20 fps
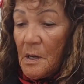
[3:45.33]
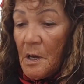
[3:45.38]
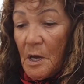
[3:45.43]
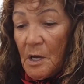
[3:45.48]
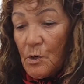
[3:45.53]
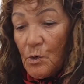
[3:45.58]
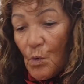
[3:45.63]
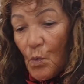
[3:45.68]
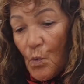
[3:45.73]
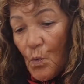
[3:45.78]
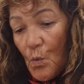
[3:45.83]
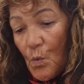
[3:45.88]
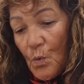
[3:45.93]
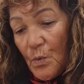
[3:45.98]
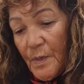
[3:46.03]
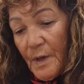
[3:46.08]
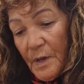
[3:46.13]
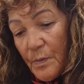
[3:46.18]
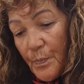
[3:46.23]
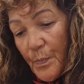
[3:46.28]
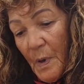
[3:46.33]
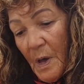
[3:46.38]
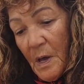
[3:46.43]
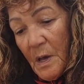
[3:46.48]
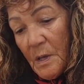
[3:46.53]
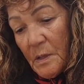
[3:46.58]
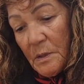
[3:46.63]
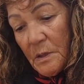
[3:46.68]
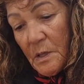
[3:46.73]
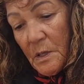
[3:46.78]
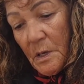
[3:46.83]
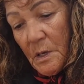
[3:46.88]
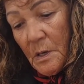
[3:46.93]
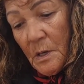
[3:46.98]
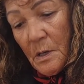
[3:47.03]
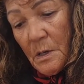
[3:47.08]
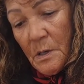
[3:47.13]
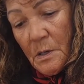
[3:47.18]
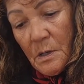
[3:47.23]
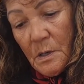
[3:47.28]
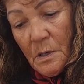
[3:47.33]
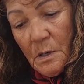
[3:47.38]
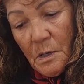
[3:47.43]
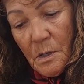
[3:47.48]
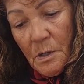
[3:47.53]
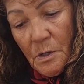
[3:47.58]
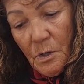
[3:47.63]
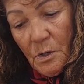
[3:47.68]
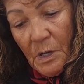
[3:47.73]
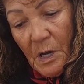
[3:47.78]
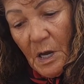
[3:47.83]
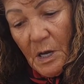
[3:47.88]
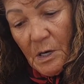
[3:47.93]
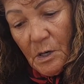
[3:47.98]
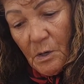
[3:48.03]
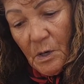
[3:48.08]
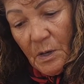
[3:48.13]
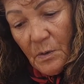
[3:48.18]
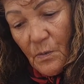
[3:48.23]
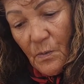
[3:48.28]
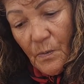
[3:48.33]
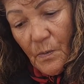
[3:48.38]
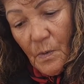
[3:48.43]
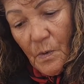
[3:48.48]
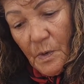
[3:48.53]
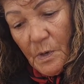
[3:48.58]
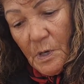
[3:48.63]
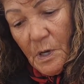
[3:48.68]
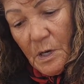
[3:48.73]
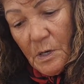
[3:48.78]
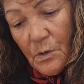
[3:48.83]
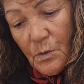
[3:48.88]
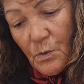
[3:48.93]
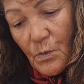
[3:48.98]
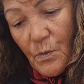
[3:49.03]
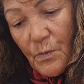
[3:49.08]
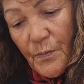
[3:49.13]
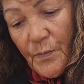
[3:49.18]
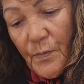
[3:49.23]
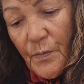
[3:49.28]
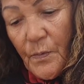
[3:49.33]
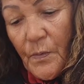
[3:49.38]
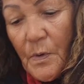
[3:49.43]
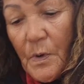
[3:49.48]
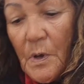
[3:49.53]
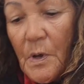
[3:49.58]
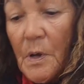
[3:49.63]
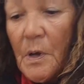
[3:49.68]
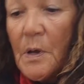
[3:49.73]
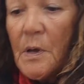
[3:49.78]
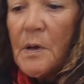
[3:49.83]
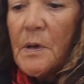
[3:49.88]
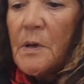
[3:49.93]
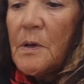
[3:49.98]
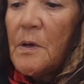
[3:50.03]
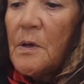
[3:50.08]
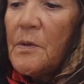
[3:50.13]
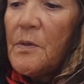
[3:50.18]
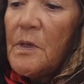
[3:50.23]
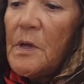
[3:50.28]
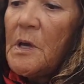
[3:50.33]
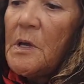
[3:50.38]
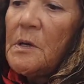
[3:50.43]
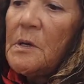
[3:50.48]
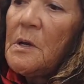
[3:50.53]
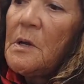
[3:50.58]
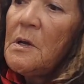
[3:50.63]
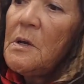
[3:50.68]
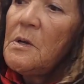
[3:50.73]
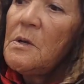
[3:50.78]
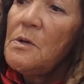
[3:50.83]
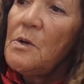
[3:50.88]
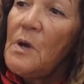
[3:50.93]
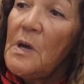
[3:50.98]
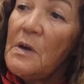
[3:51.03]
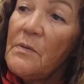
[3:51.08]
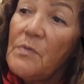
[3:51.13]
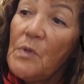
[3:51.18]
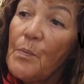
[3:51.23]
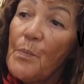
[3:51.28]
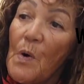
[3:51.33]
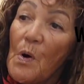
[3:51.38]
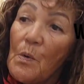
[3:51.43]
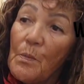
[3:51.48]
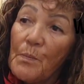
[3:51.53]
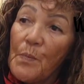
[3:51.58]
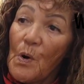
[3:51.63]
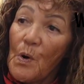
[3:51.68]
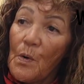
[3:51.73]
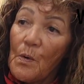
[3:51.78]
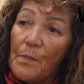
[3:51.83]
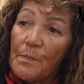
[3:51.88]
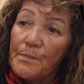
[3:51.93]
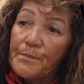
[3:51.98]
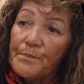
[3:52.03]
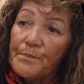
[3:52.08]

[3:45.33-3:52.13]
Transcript: and all that part there you cut it cut it off then you have the pom-pom